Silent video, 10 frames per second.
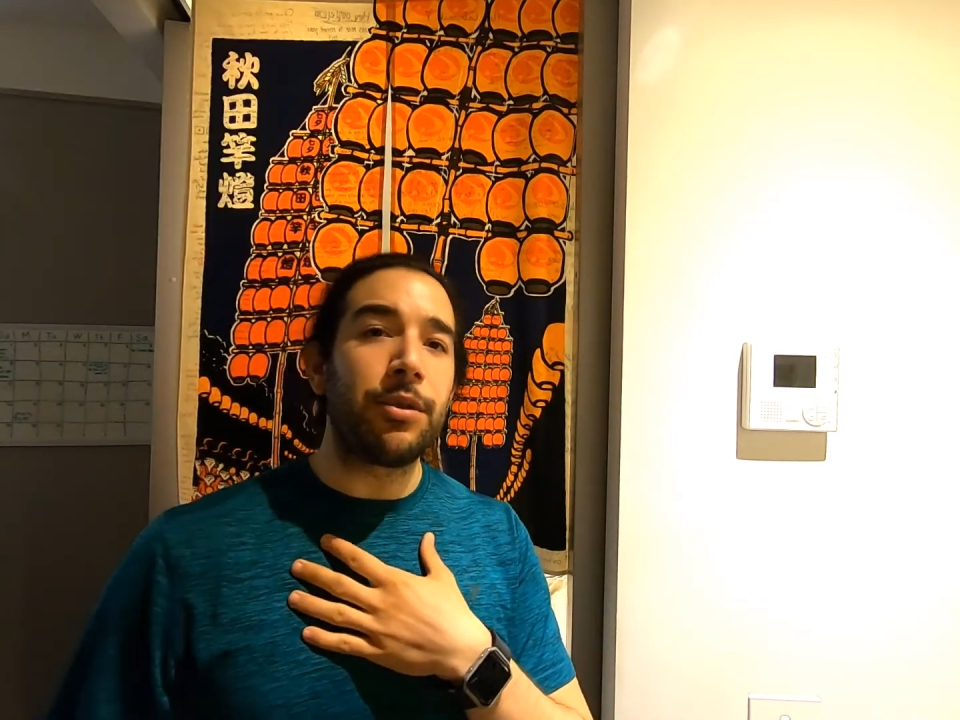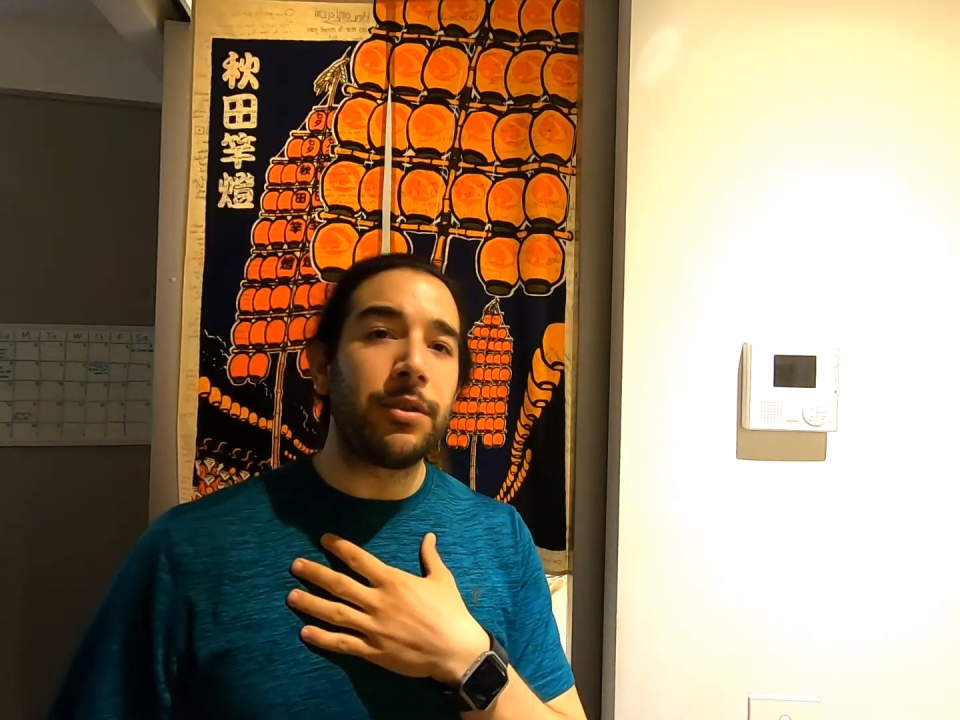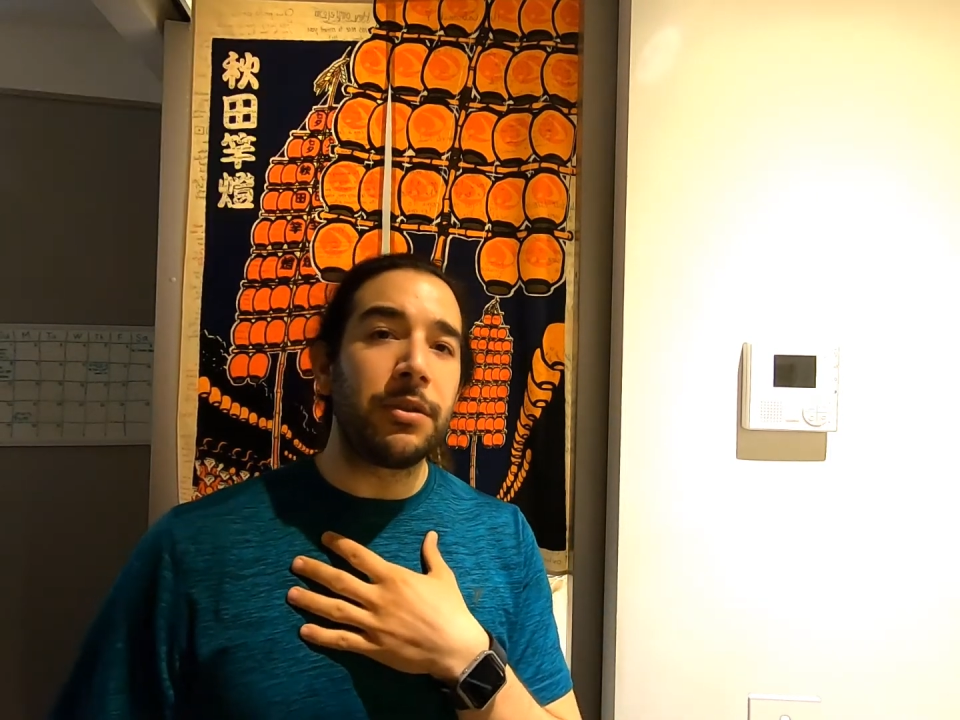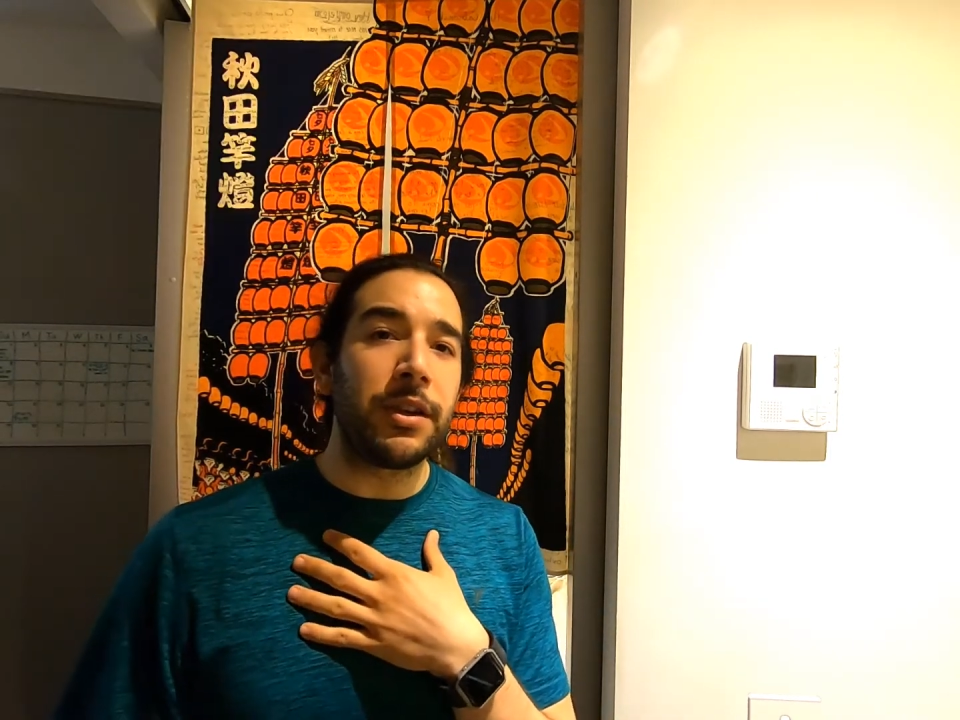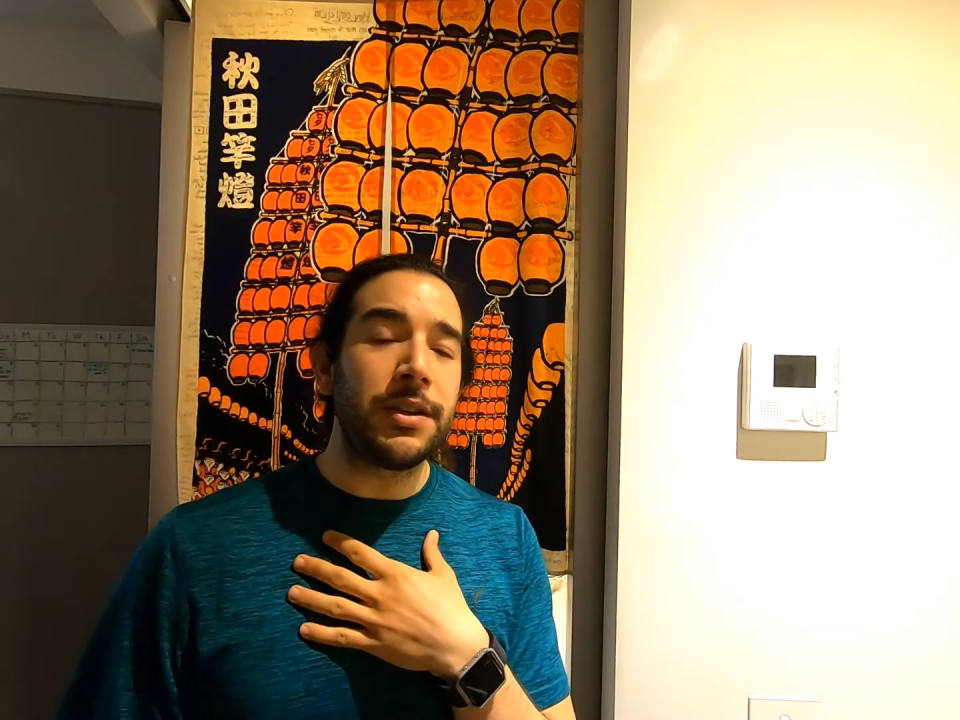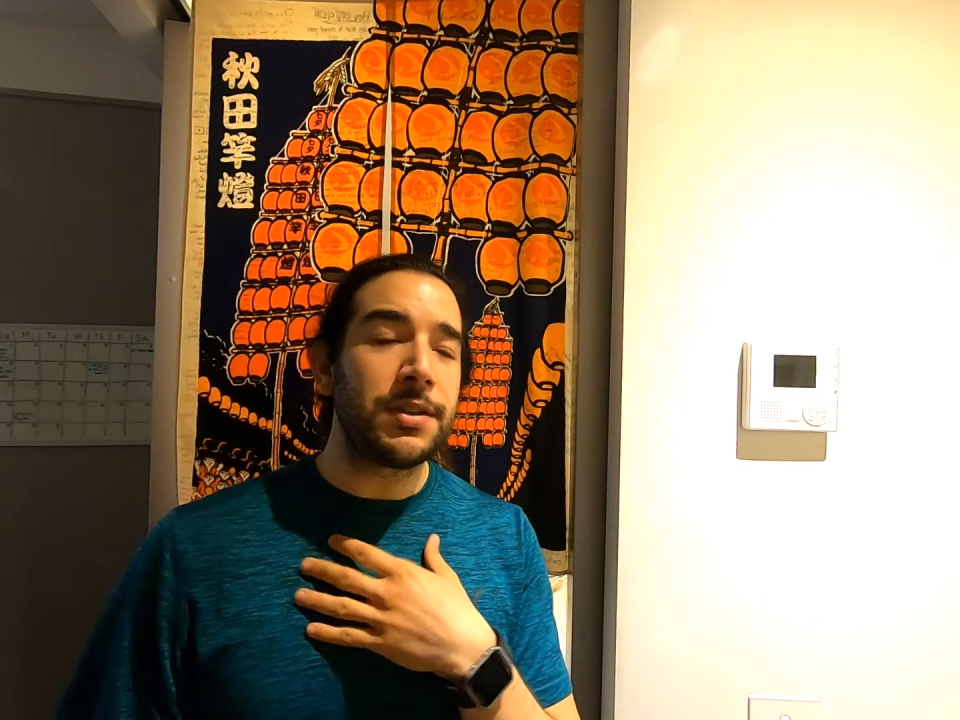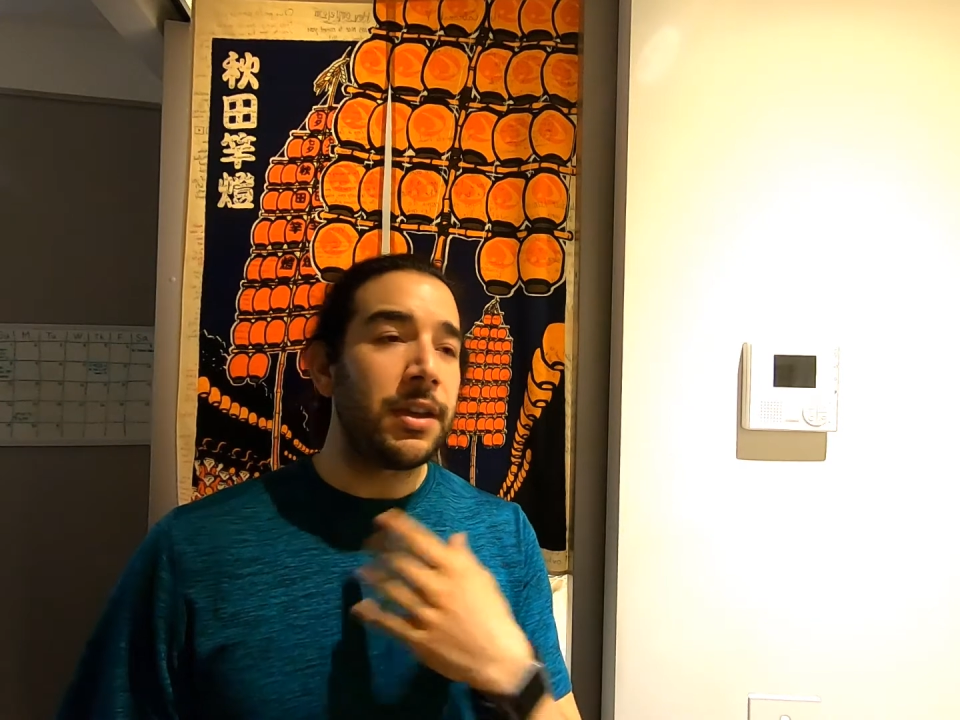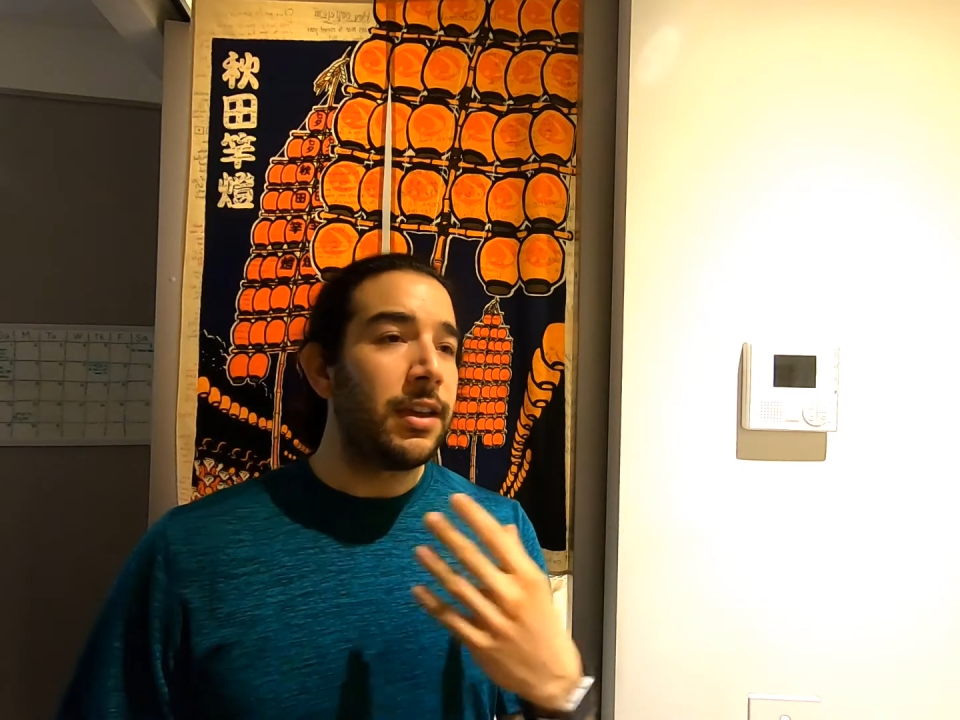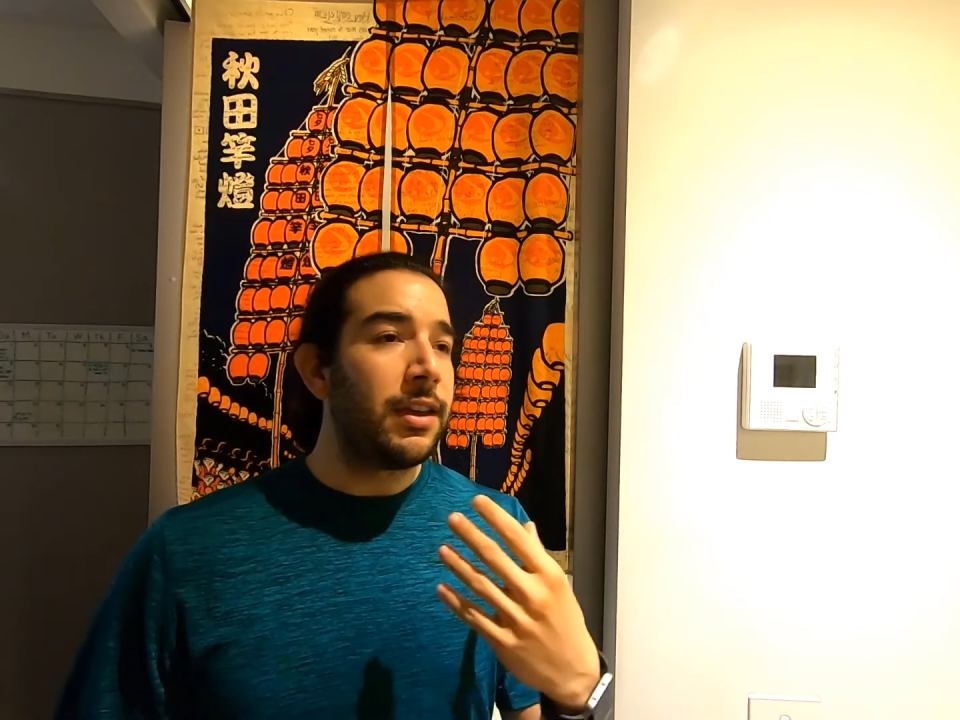Portuguese